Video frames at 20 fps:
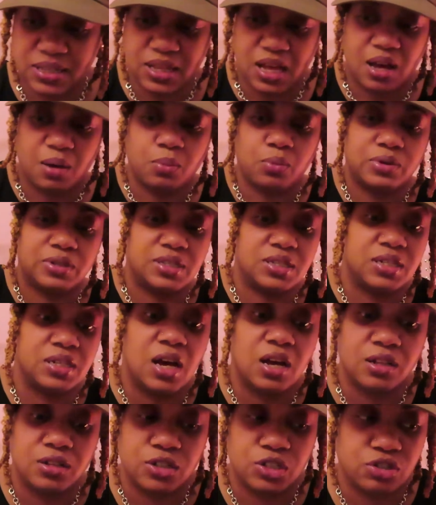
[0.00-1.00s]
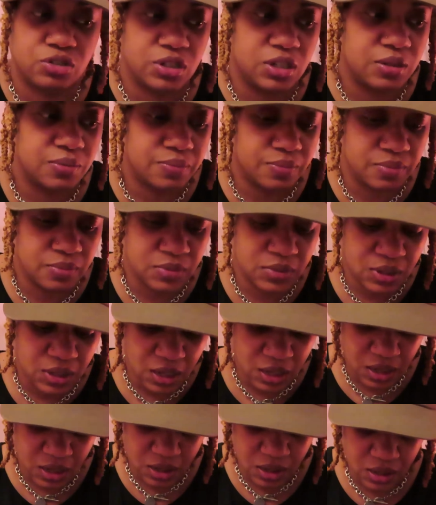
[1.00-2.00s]
stop was the Dollar Tree.
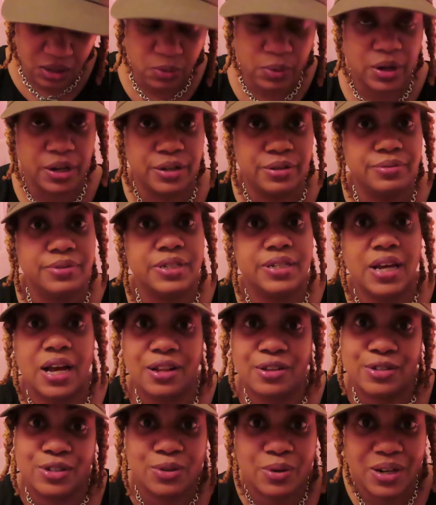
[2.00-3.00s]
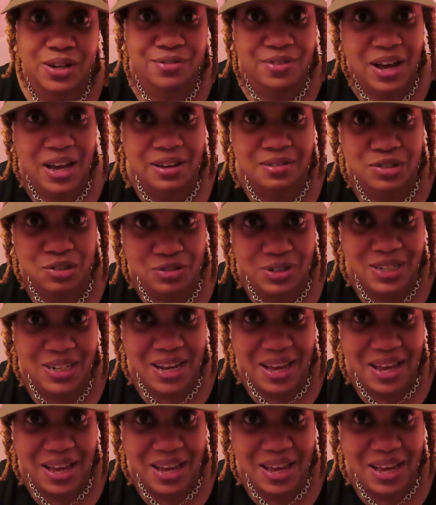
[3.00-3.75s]
Well, the $1.25 treat